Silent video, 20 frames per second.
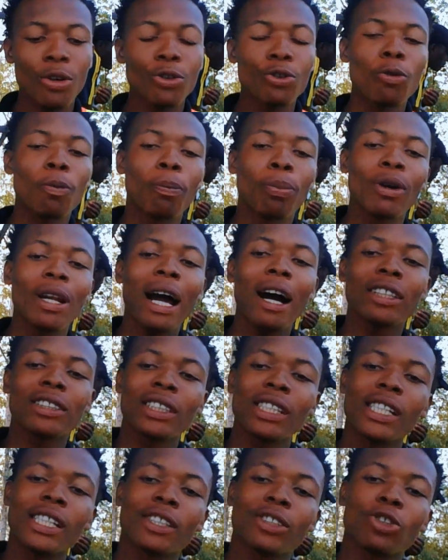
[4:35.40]
you pull
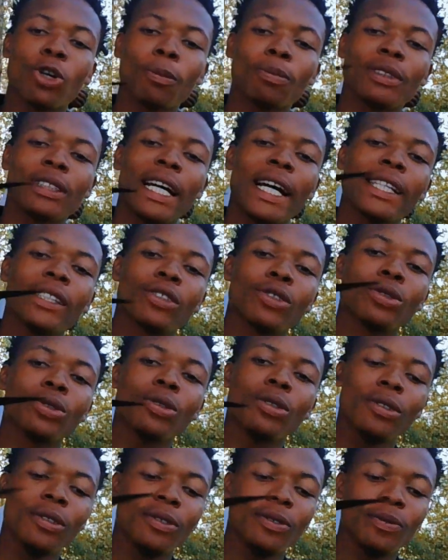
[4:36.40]
out a subtitle.